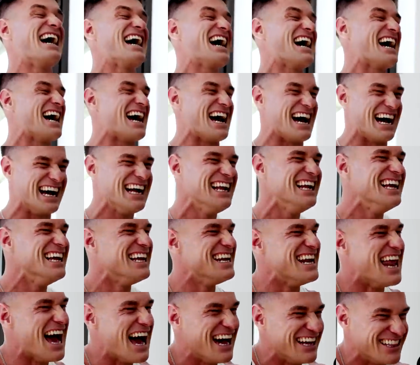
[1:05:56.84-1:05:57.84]
yeah. yeah.
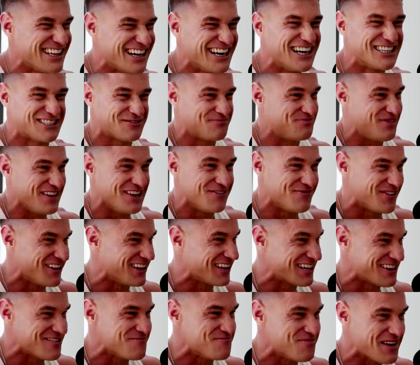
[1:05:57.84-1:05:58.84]
Sometimes
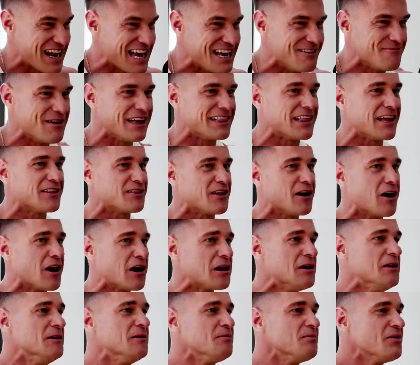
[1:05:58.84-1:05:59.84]
people complain
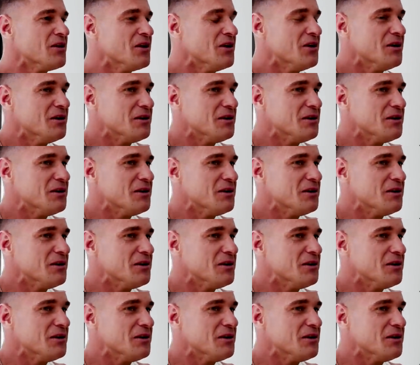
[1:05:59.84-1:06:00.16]
that very,